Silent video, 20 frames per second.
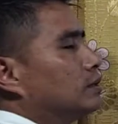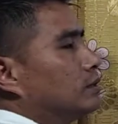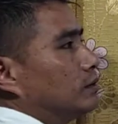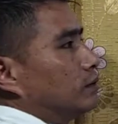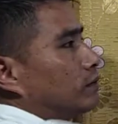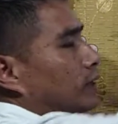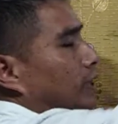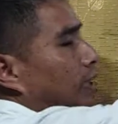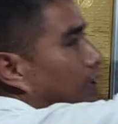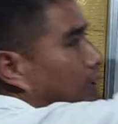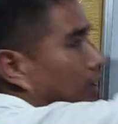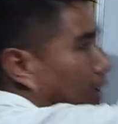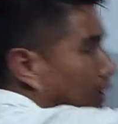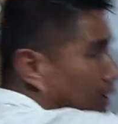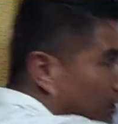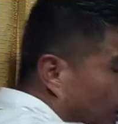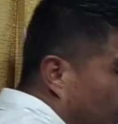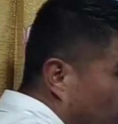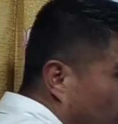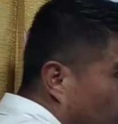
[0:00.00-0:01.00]
when I
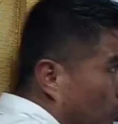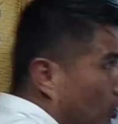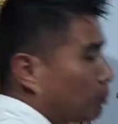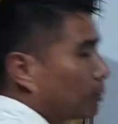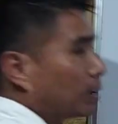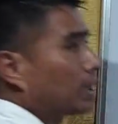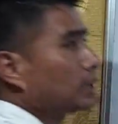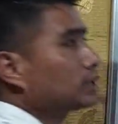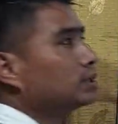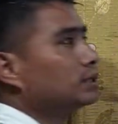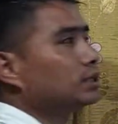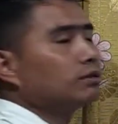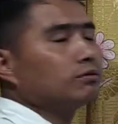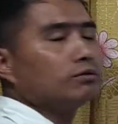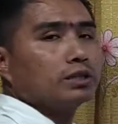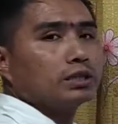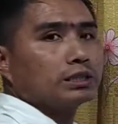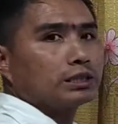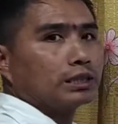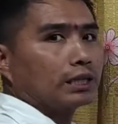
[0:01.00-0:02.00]
cut the chloroplast, then
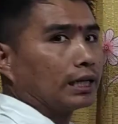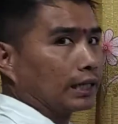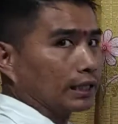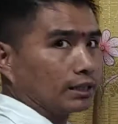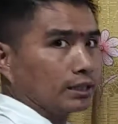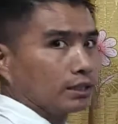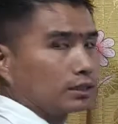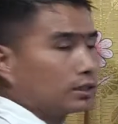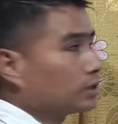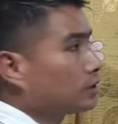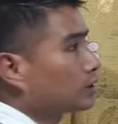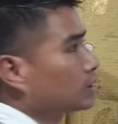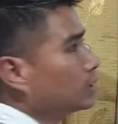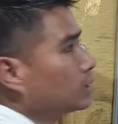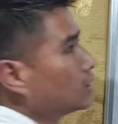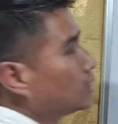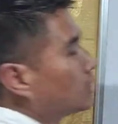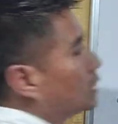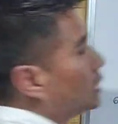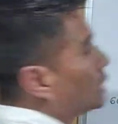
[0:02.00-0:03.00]
we will see like this. Okay,